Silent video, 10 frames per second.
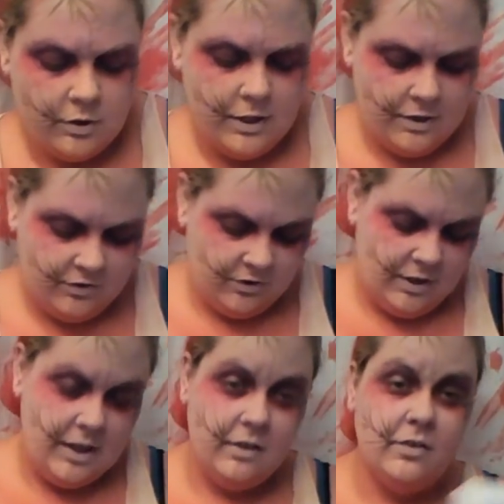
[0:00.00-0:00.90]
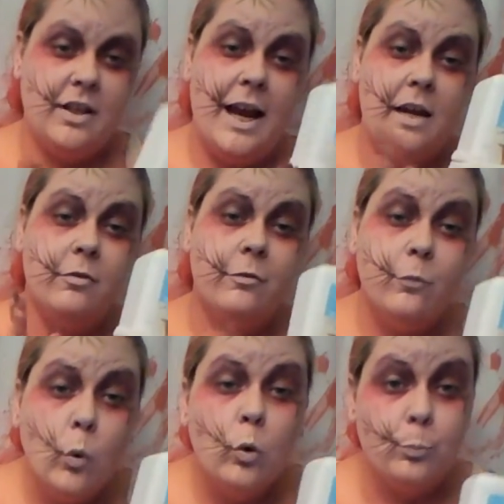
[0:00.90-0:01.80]
this is a
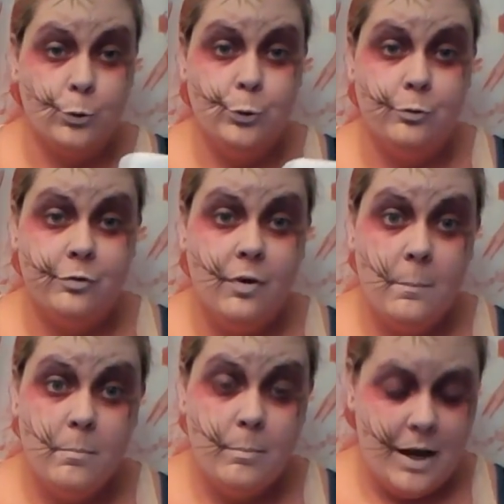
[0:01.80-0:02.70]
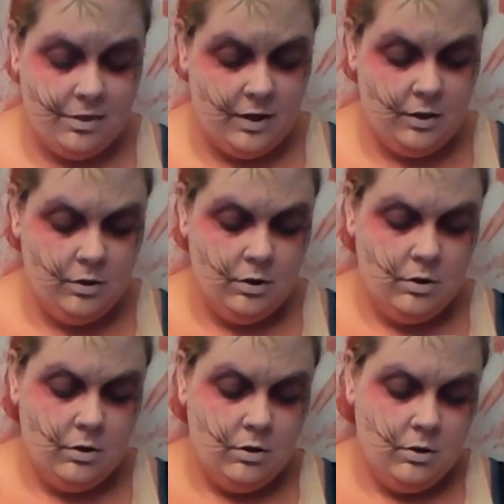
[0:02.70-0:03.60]
foolproof method.
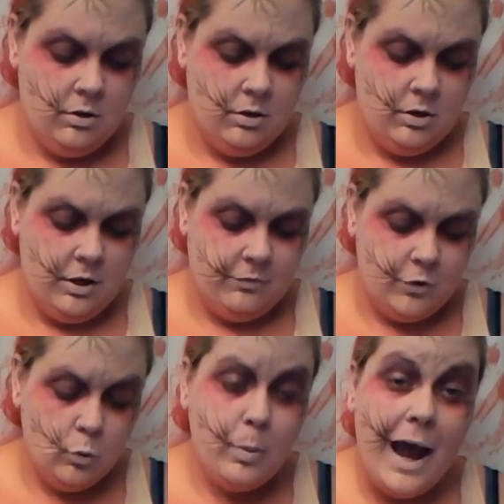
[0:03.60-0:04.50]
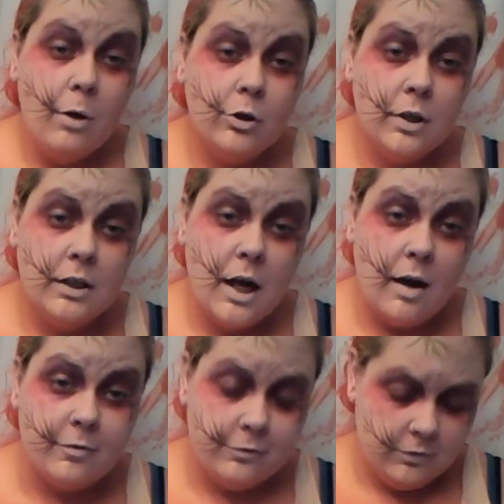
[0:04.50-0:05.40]
If you powder
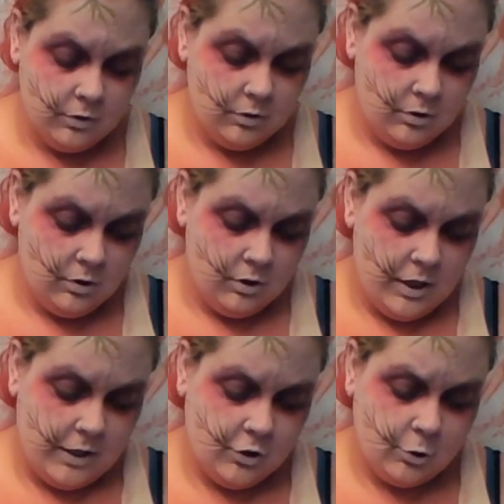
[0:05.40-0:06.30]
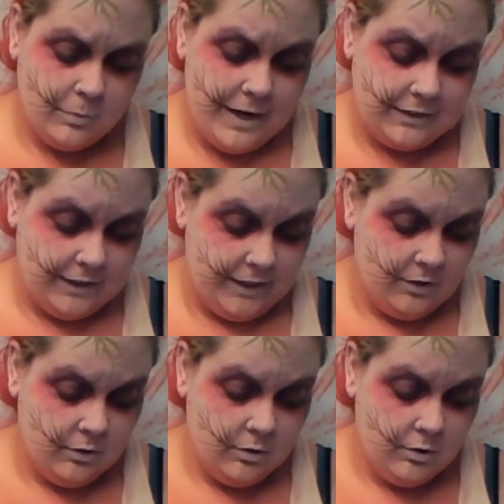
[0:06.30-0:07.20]
enough and correctly,
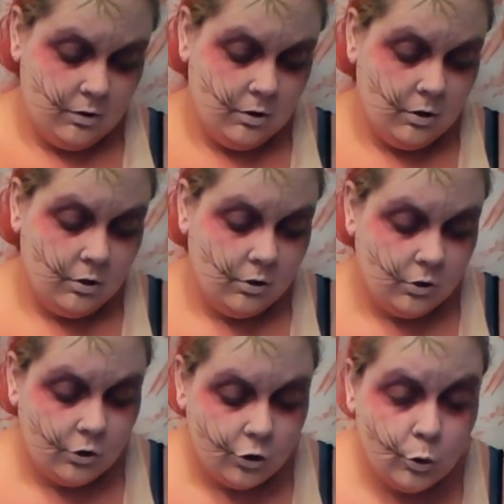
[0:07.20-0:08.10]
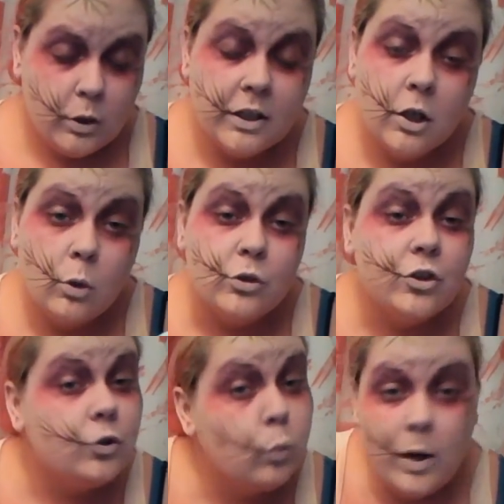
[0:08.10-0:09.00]
you can go
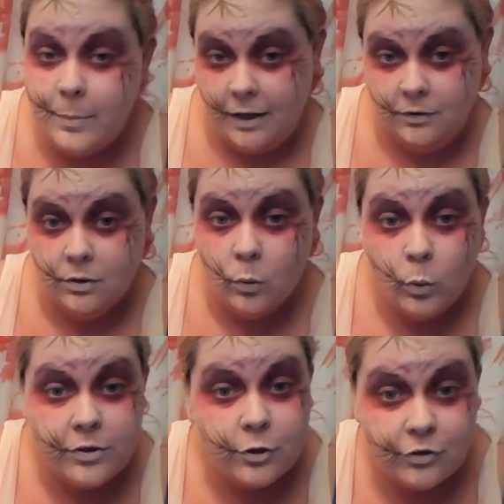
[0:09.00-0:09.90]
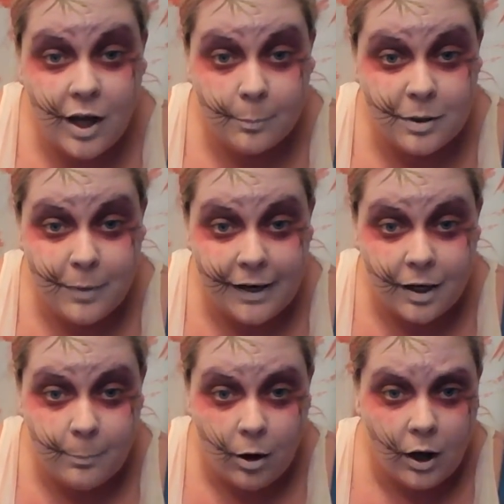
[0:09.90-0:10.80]
swimming with your zombie
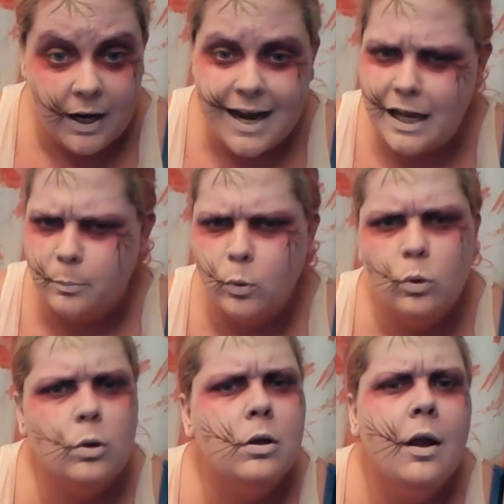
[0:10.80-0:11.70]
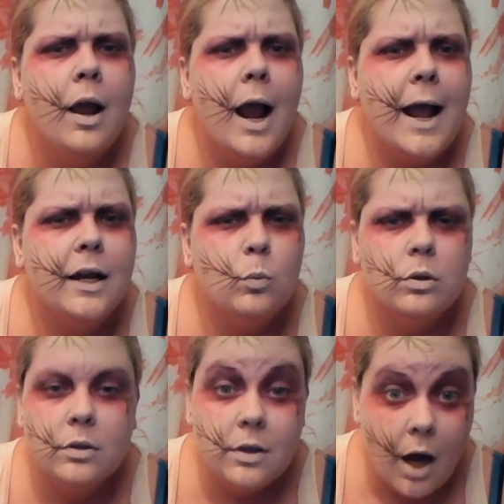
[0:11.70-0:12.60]
makeup on in a pool, and it
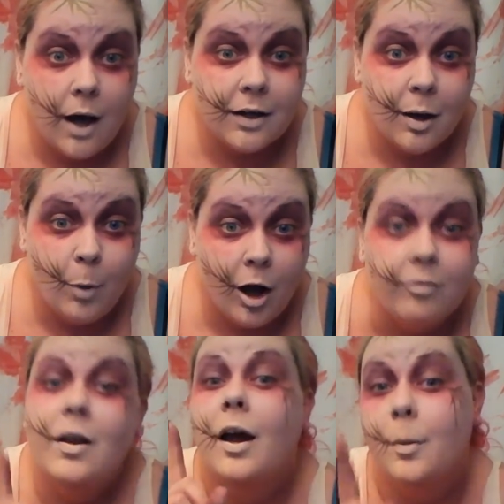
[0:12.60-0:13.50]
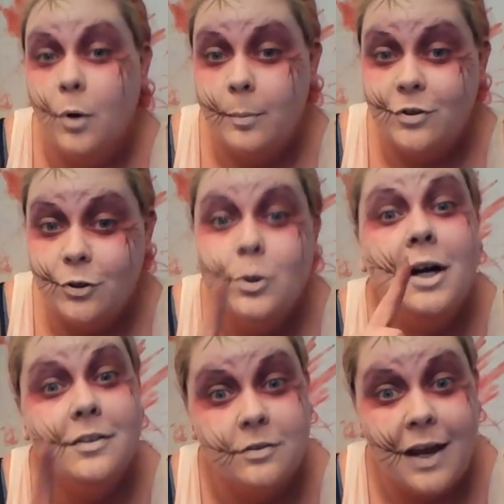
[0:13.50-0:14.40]
will not come off. I promise you,
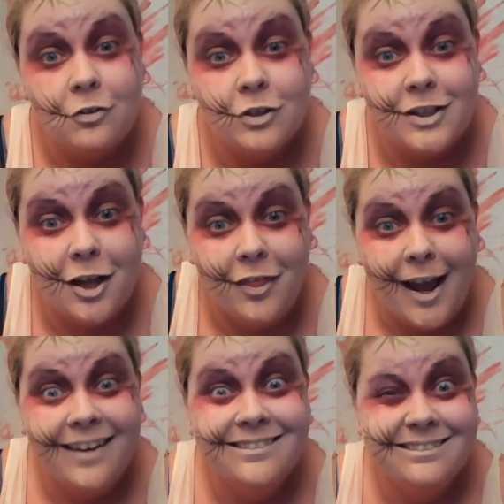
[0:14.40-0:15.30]
because I've actually done that.